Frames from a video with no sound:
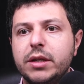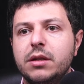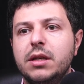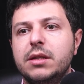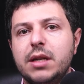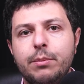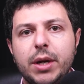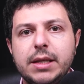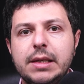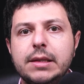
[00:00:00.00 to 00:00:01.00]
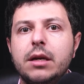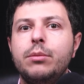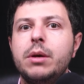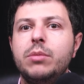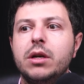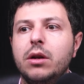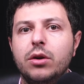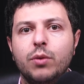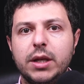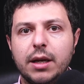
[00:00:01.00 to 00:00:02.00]
In some places, there may be a long
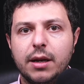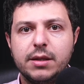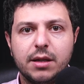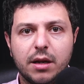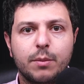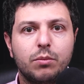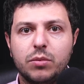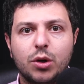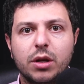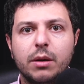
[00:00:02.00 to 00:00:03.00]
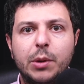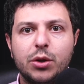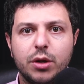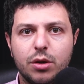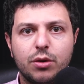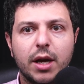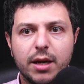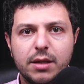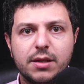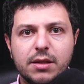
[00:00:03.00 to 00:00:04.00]
waiting list, and I'm talking about the UK
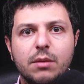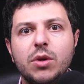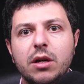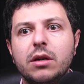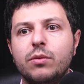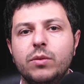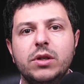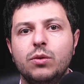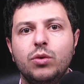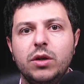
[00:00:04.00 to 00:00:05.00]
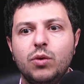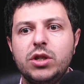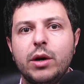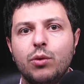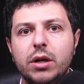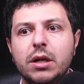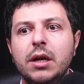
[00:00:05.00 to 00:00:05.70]
system here, in which I work.